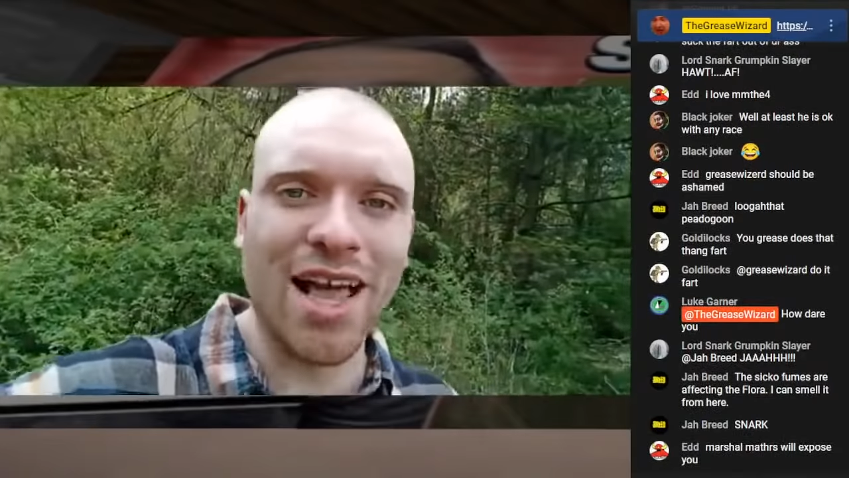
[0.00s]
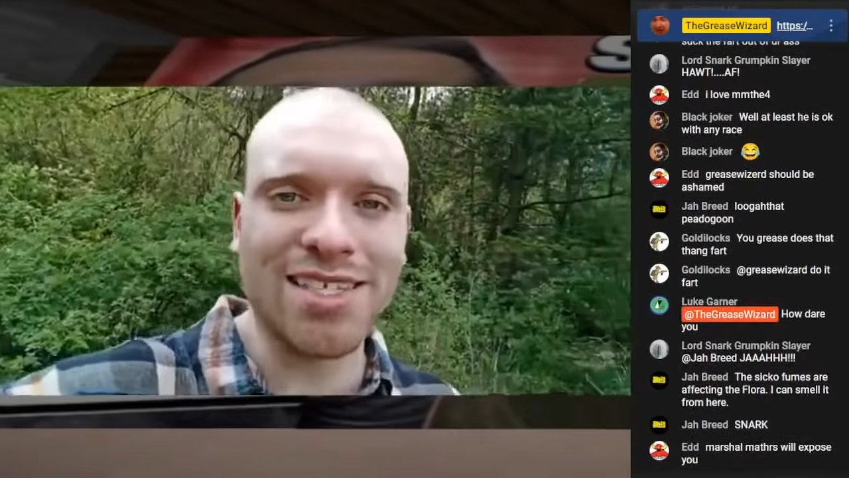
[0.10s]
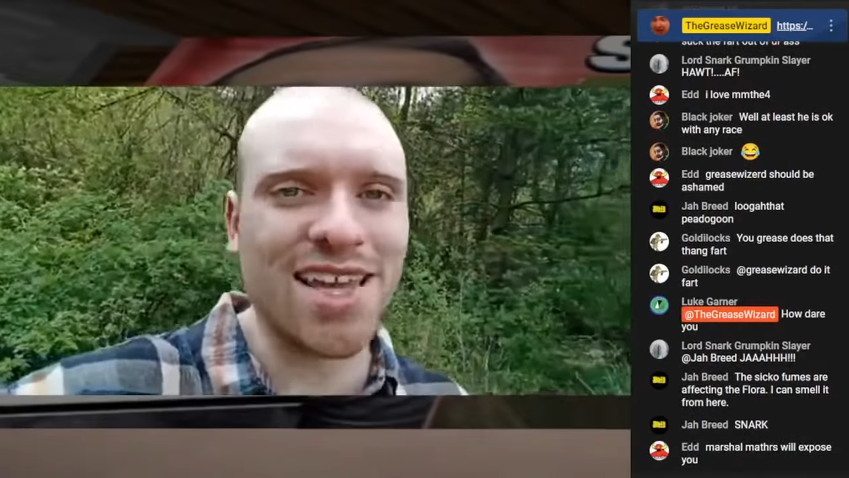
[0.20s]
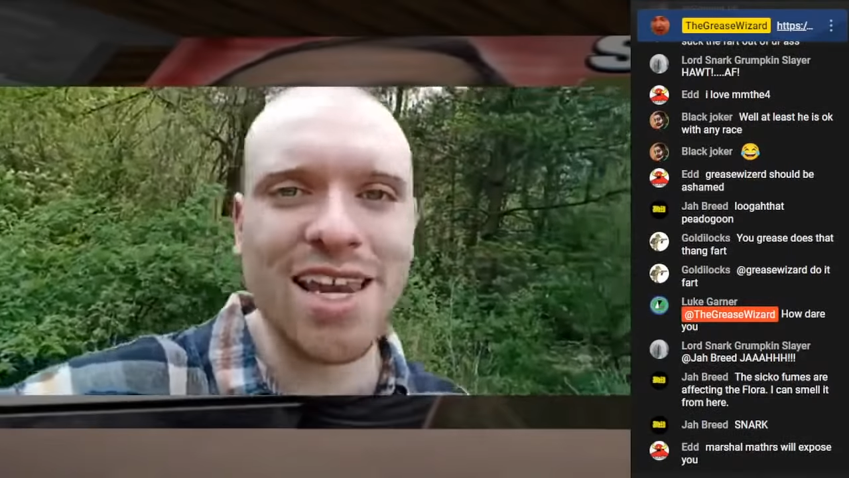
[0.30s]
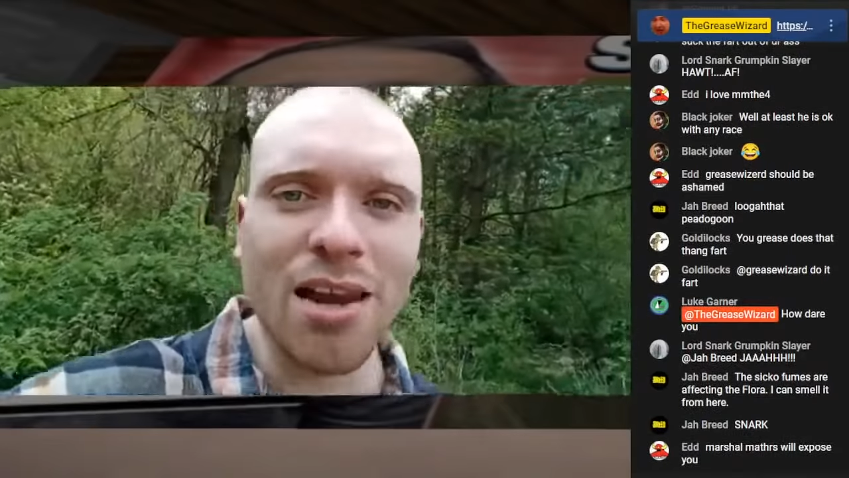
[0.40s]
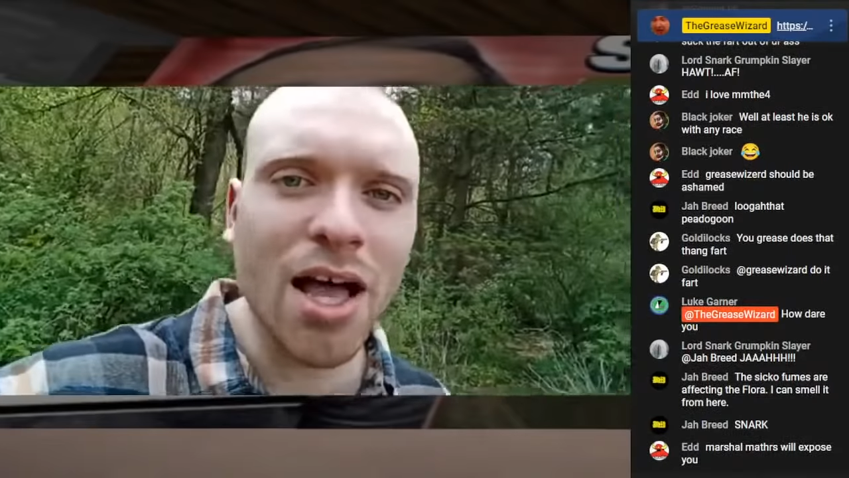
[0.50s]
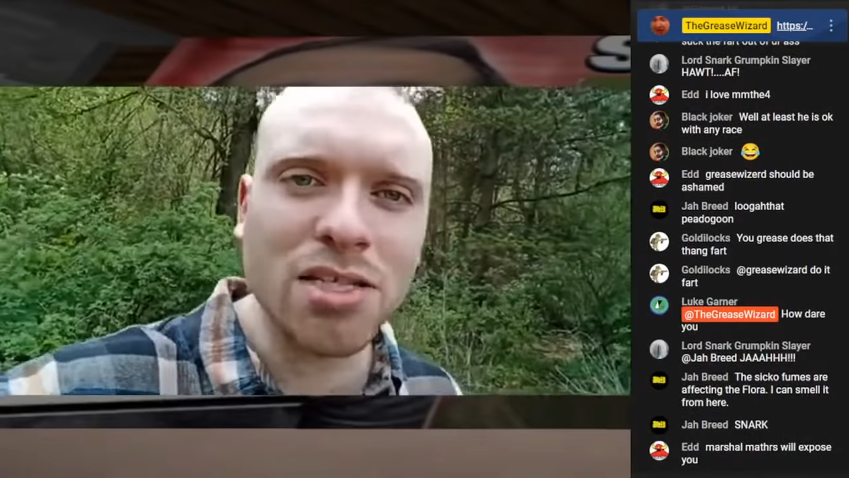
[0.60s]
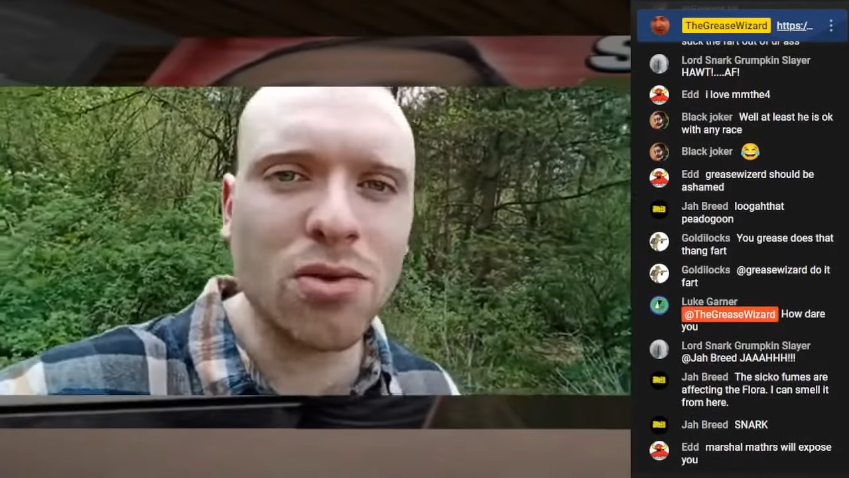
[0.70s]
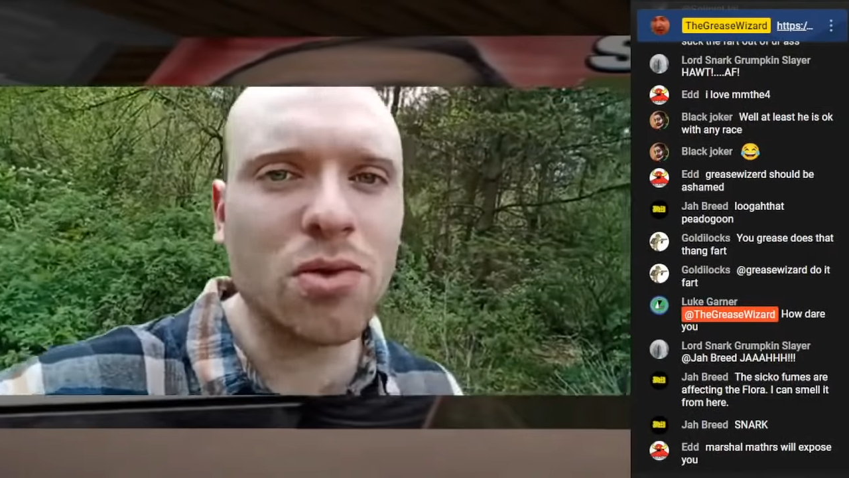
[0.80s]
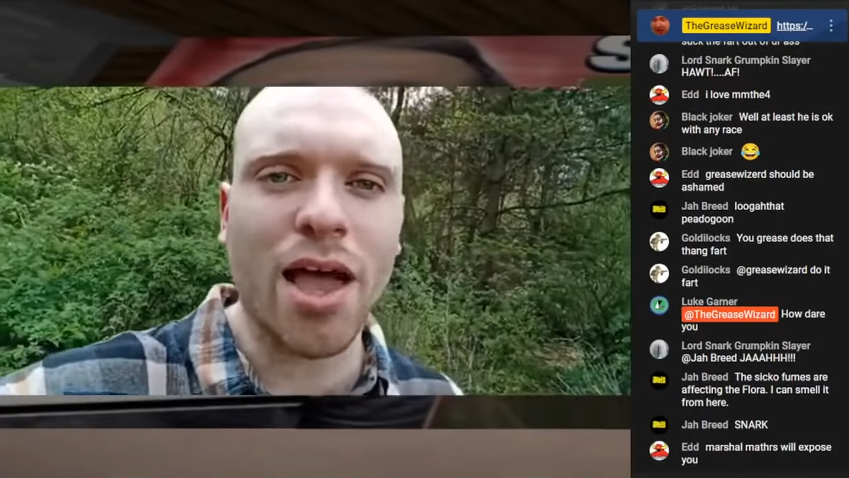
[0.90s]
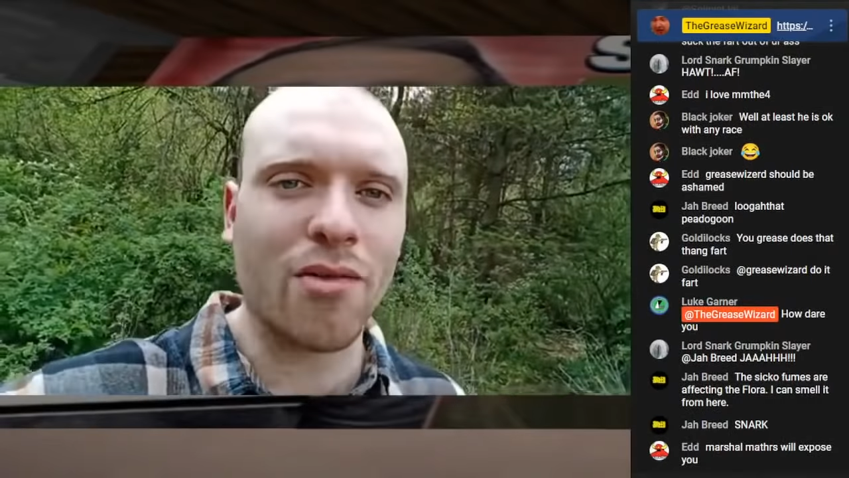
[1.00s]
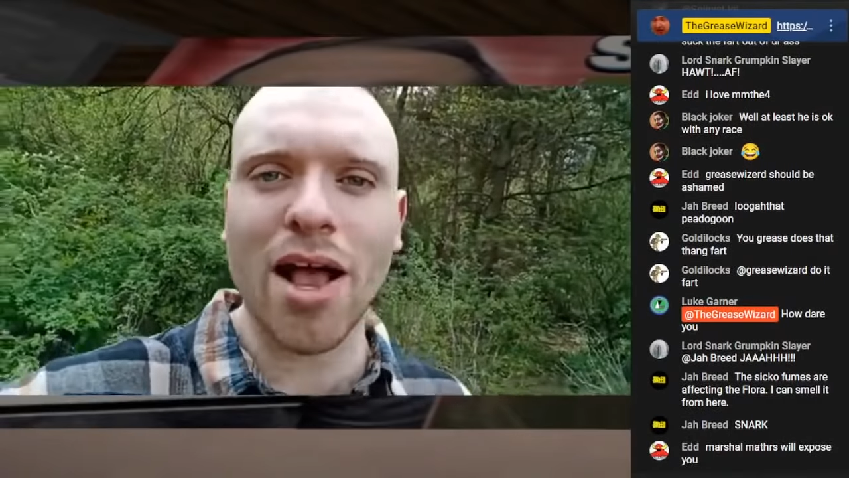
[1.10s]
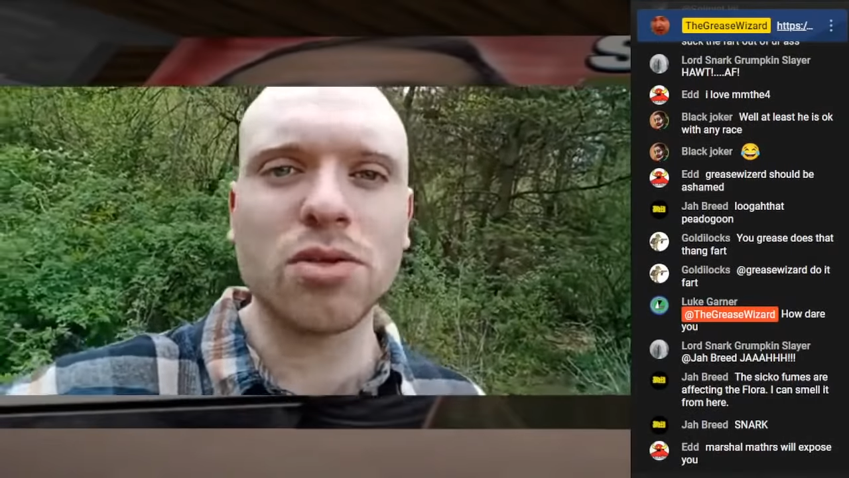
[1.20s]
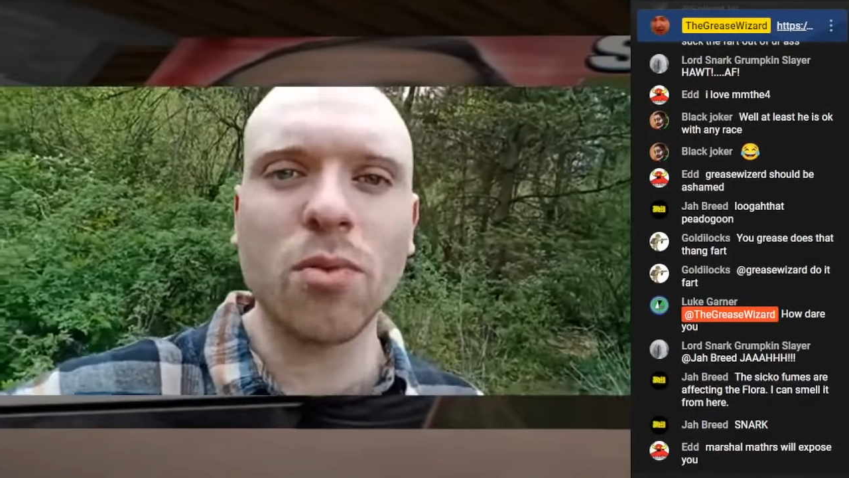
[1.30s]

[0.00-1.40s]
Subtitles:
that stayed in high school, that graduated,